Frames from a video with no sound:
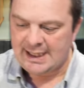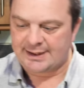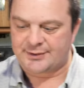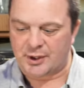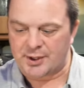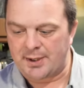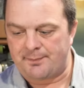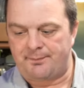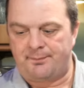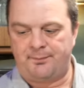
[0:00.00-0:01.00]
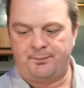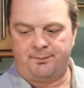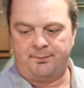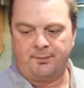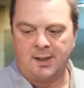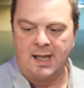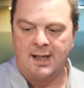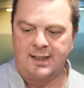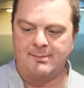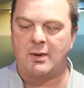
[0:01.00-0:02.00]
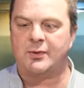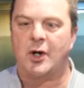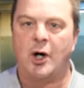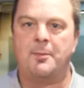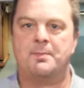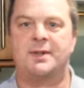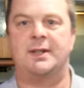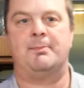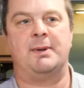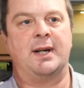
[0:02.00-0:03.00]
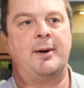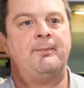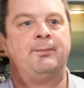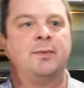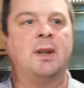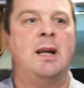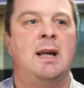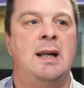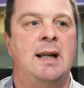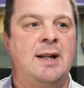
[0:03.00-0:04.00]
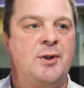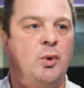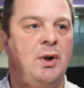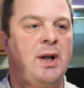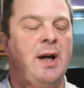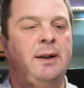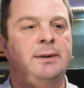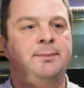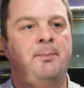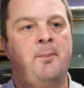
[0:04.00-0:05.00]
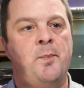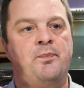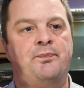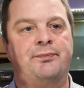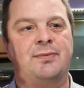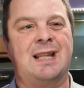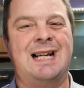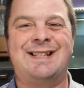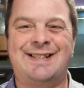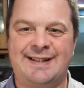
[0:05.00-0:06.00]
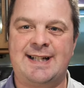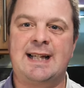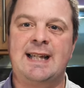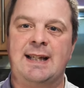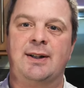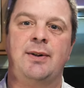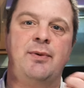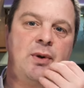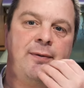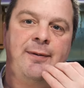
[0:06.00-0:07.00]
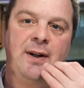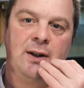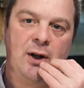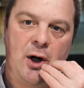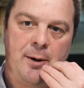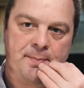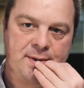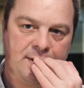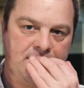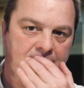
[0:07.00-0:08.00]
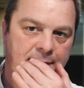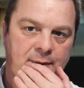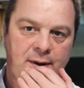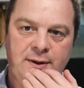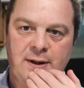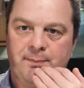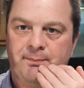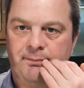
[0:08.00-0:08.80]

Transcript: It's got a, the amount of hops in the beer, it's quite a a sticky kind of you can feel the hops on your on your